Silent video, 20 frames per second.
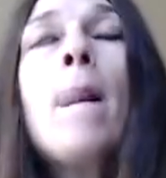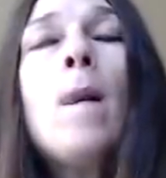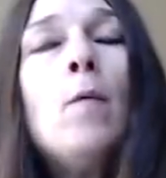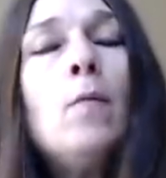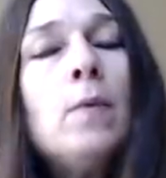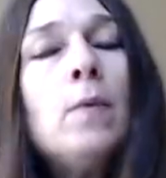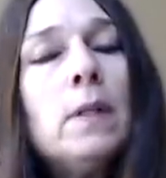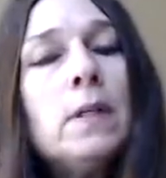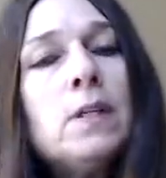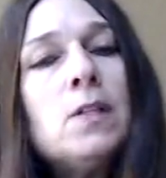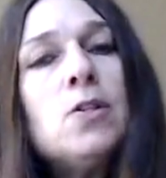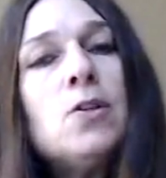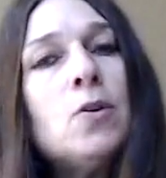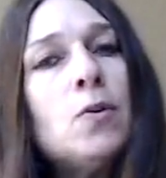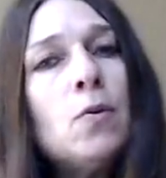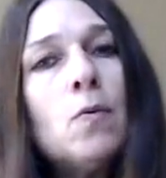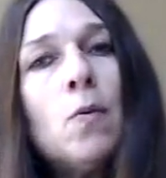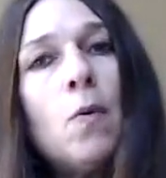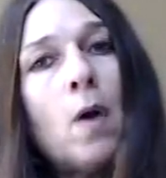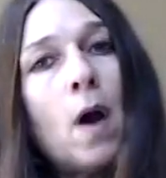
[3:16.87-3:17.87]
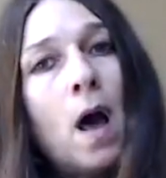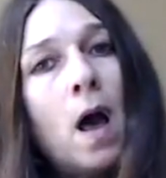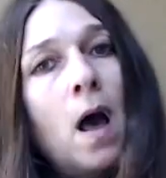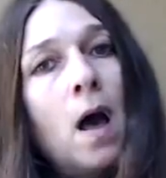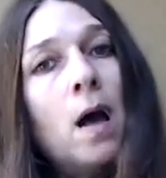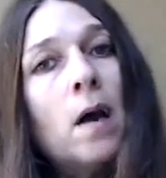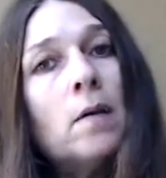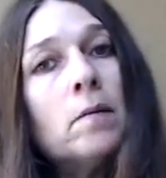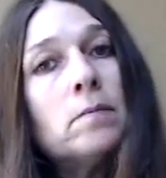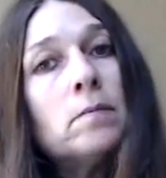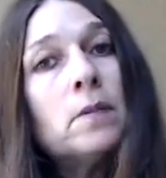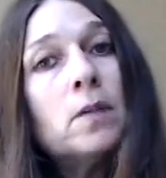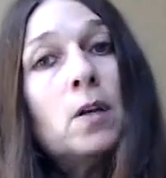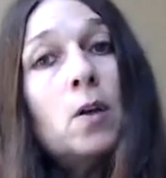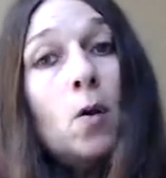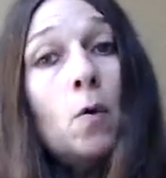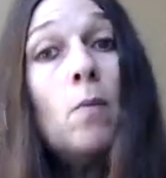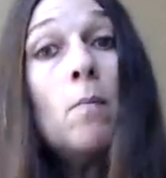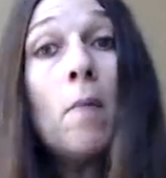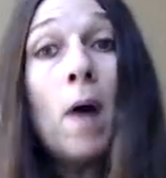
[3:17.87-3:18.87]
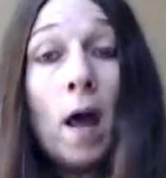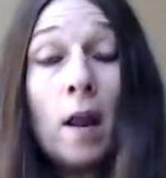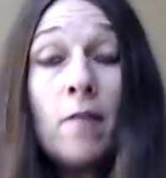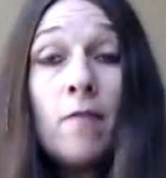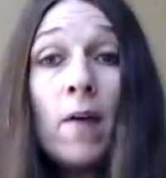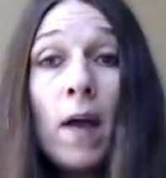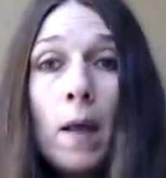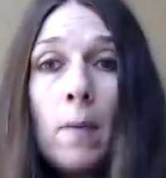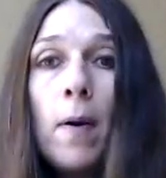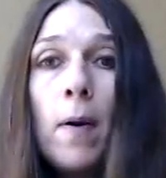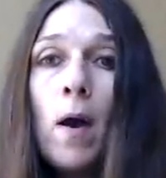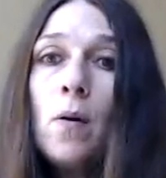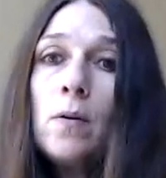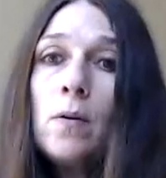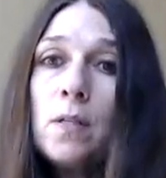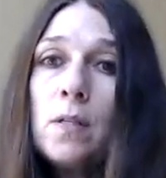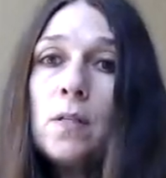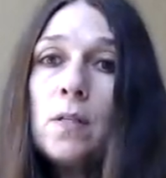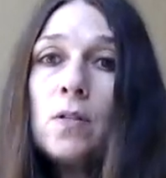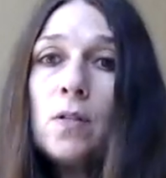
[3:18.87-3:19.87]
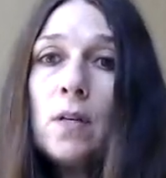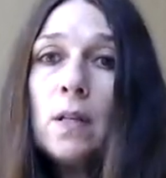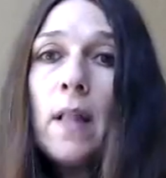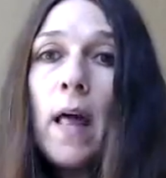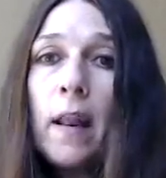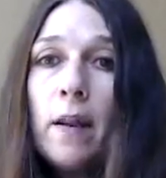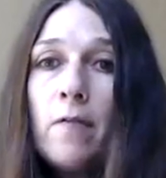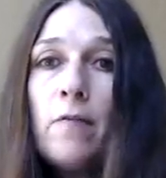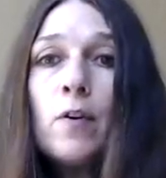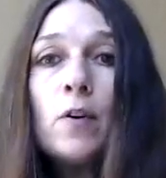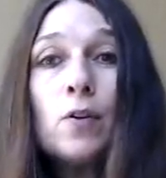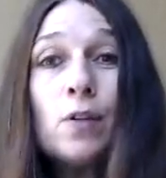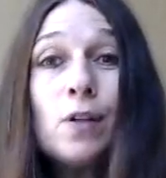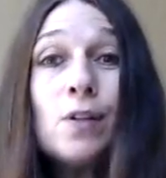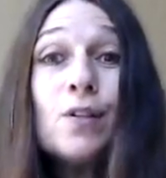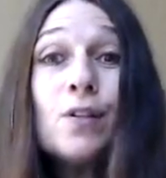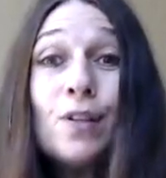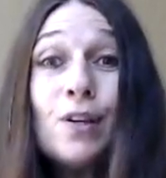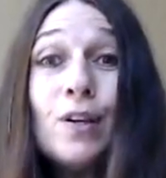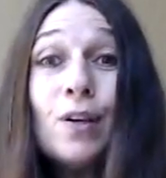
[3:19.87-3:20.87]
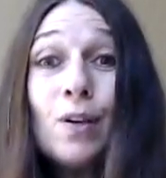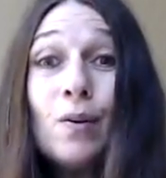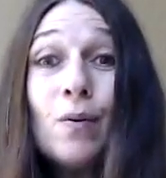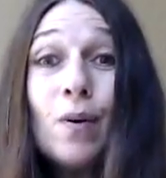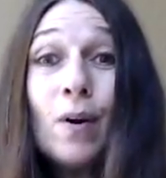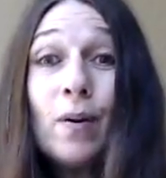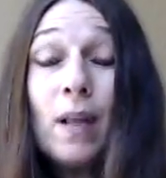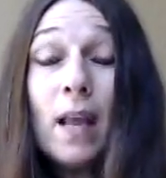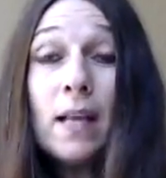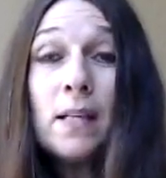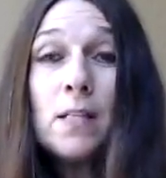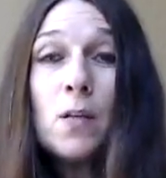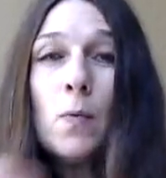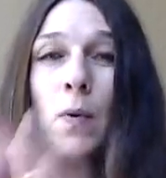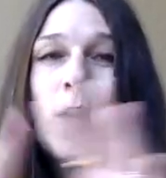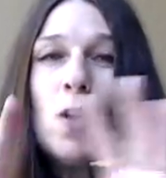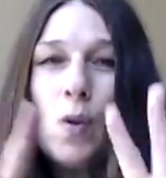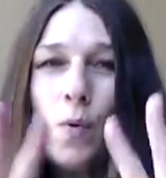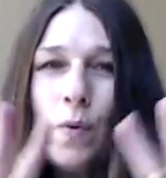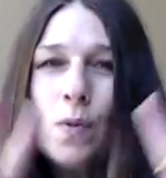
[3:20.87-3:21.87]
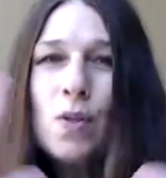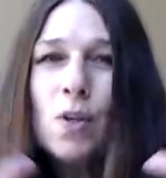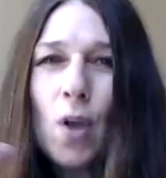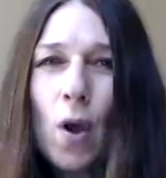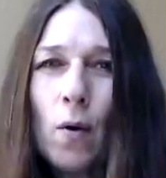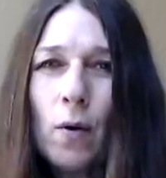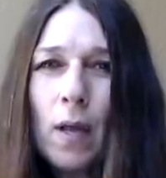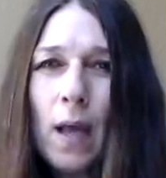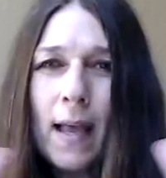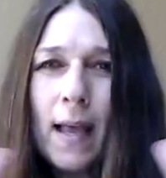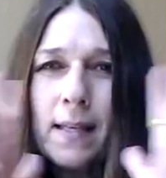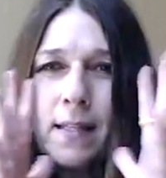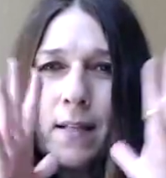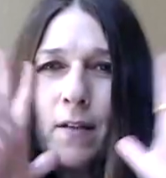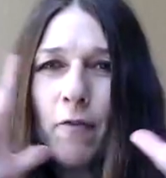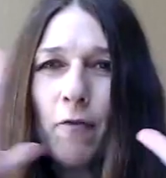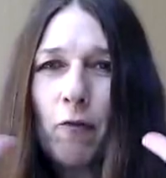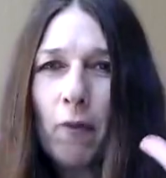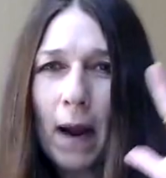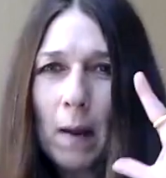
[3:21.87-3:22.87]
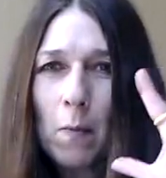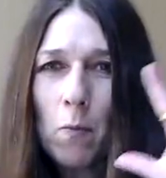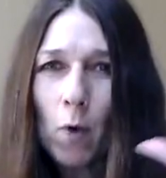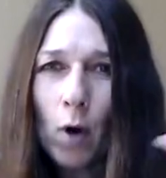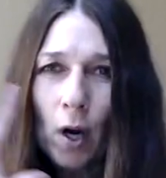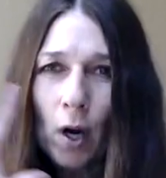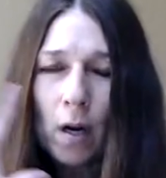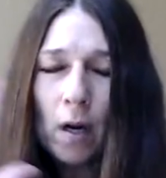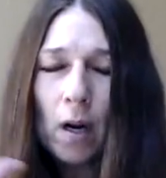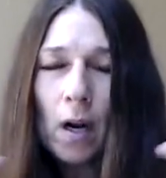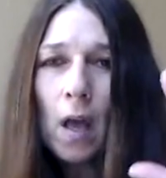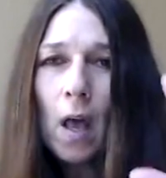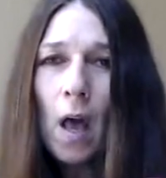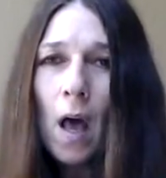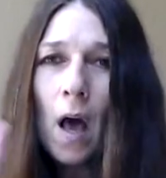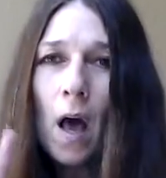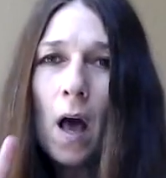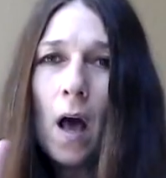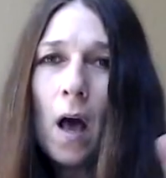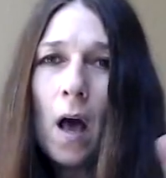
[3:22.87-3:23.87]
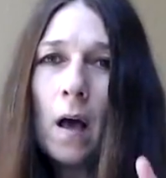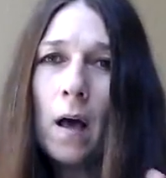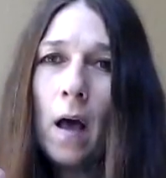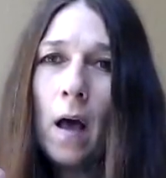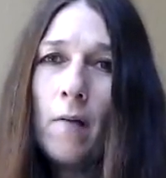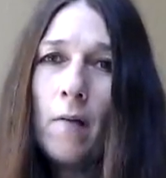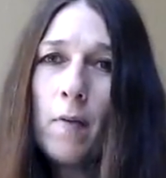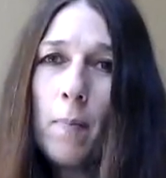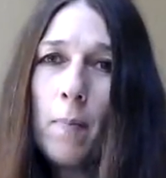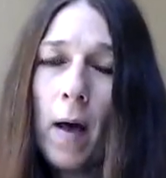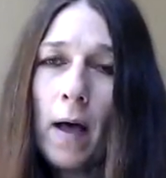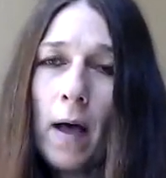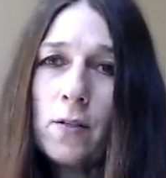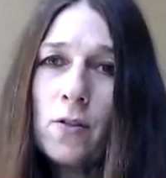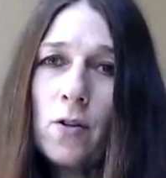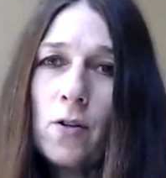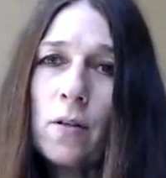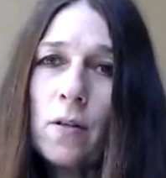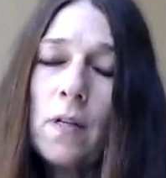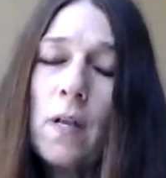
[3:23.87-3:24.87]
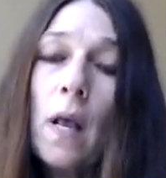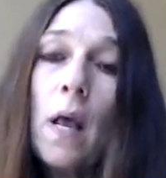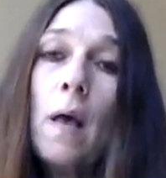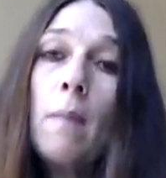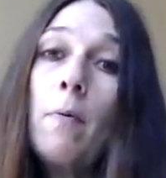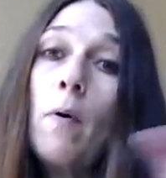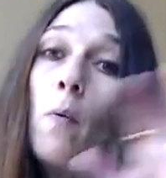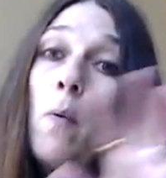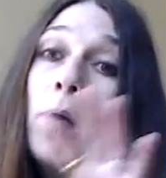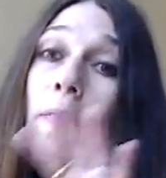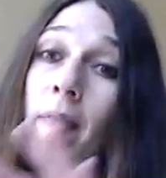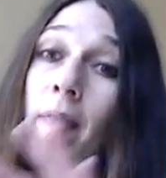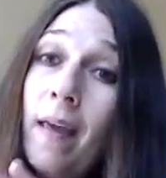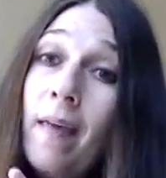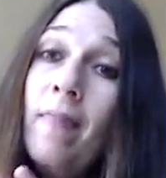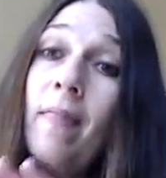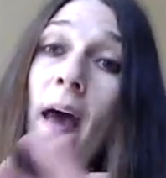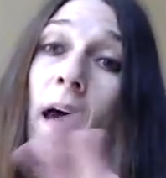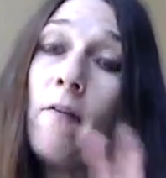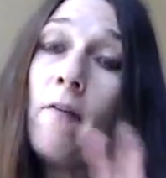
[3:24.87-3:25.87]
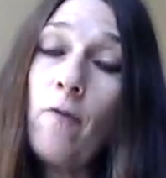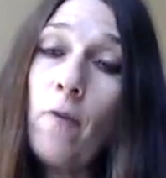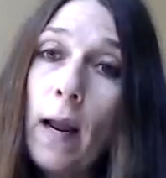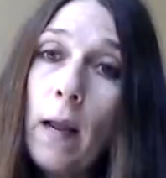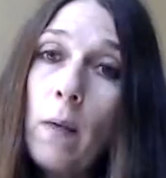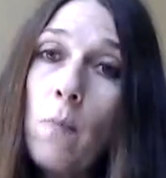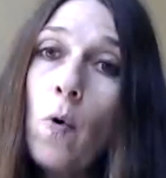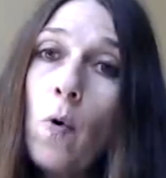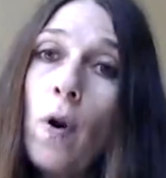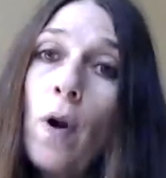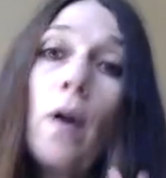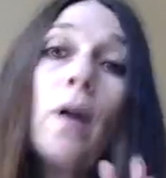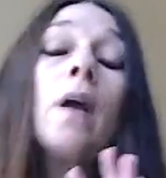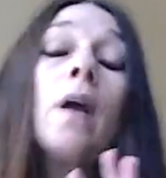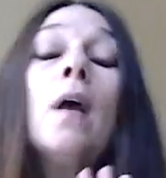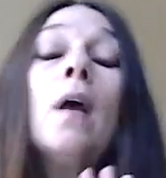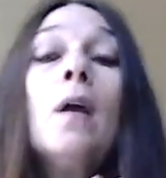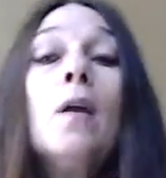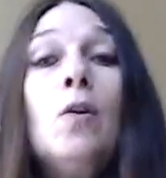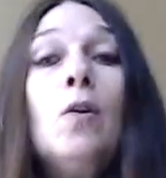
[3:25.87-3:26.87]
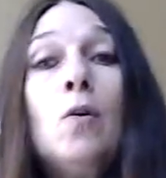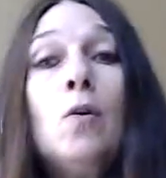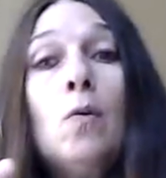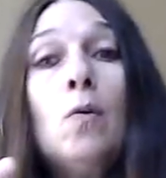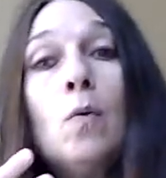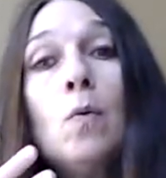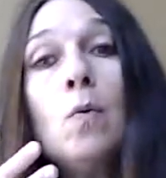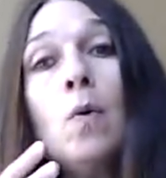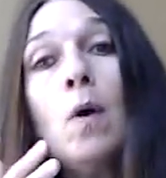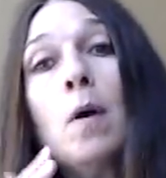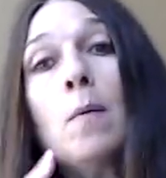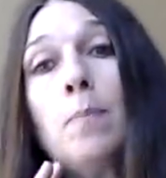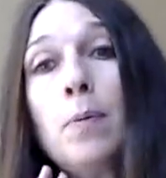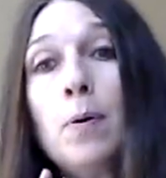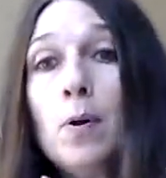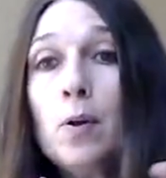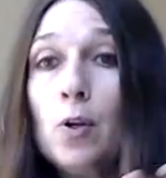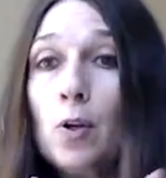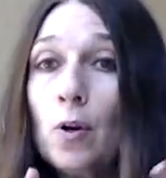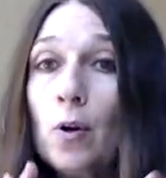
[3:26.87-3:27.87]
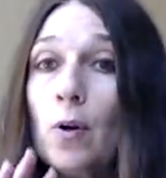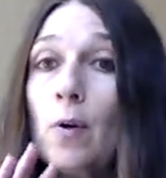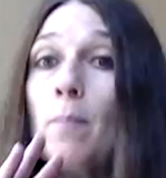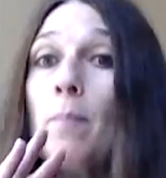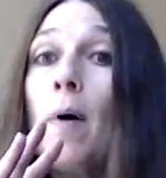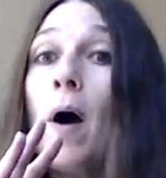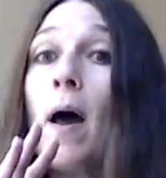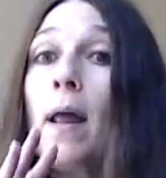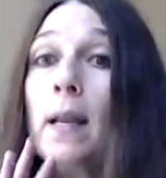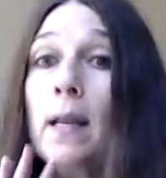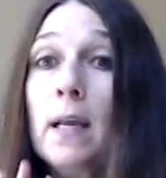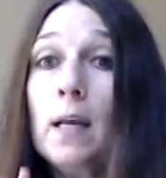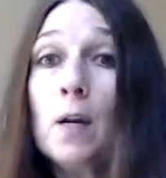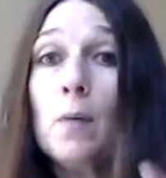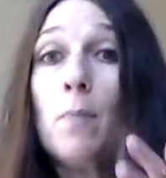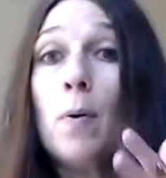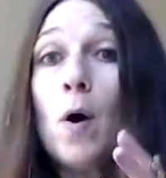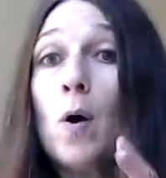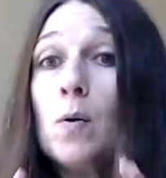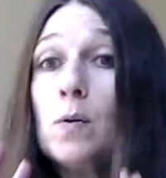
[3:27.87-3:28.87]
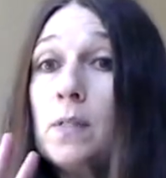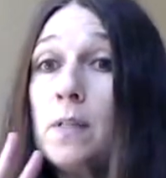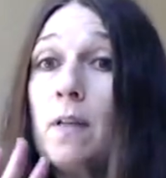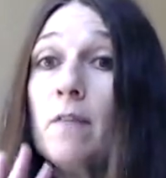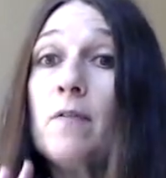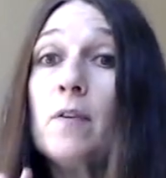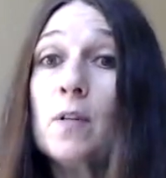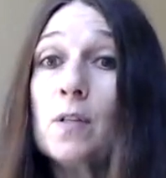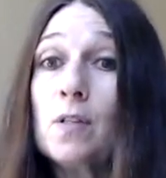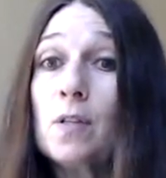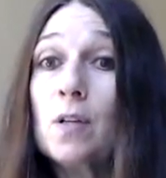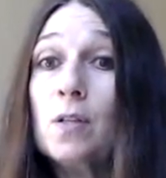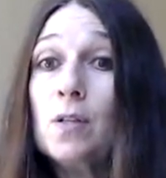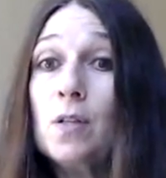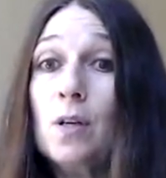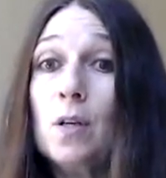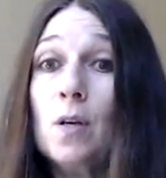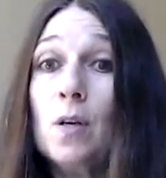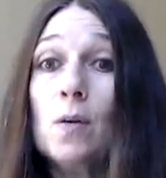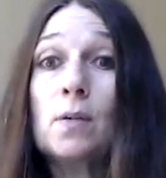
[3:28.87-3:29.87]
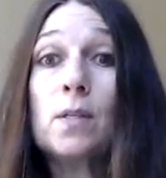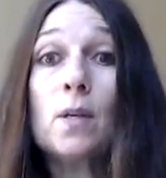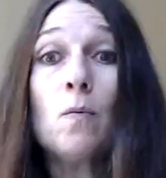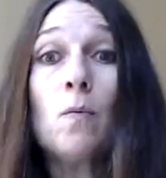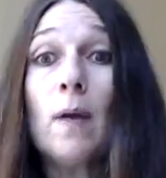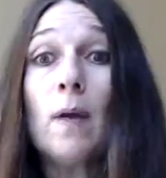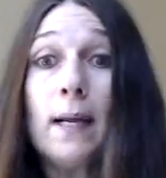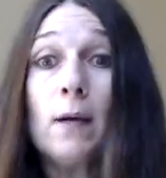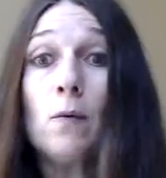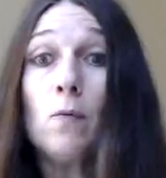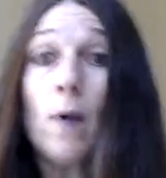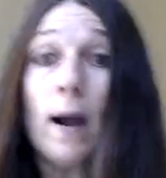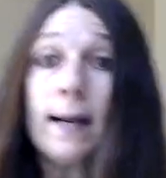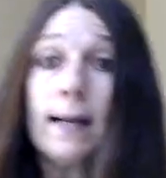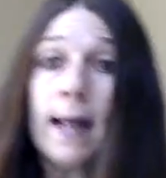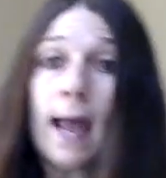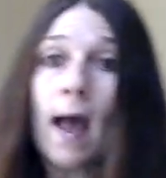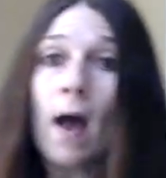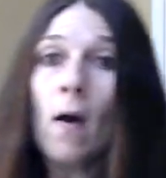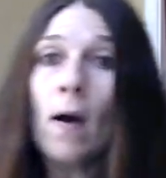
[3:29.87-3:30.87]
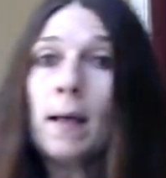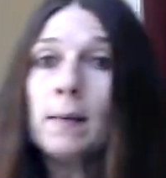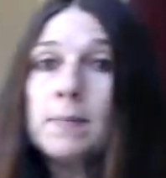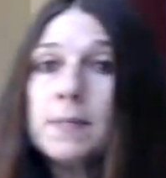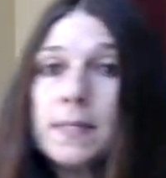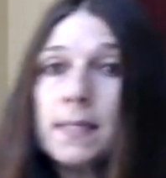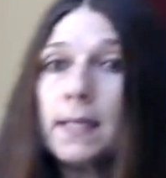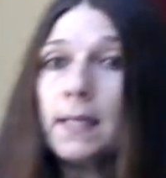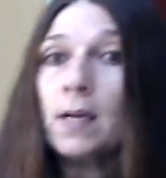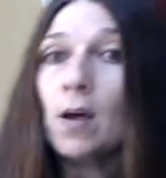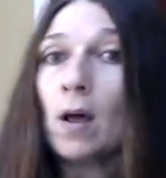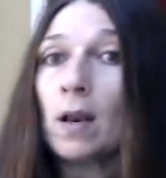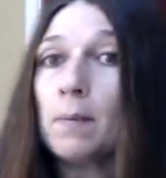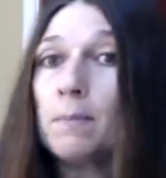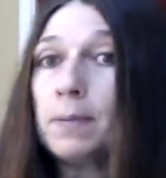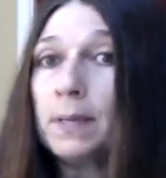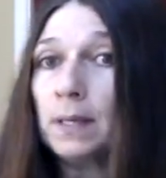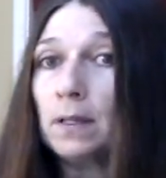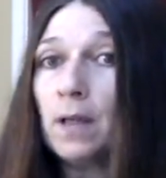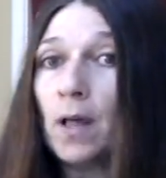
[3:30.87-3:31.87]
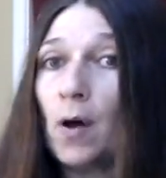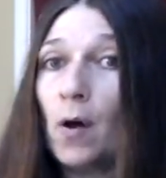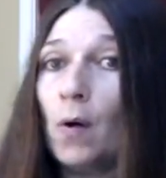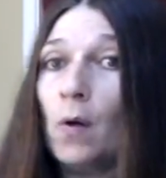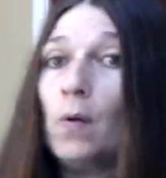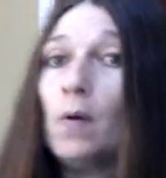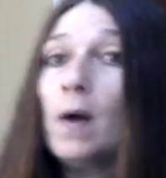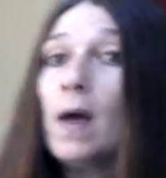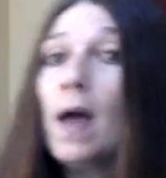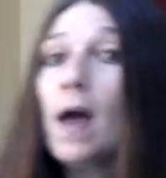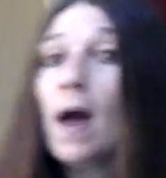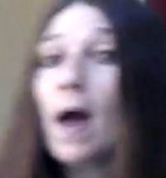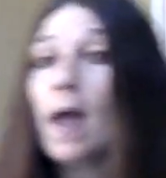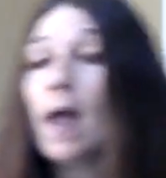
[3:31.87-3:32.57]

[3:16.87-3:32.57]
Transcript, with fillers: really do, uh, you know, modify a pose to let it feel good to you. Okay, so we use yoga as the framework uh, of the postures, but within that framework, you put your body in a pose that feels good to you. So we're like right now, I'm sitting on a pillow. I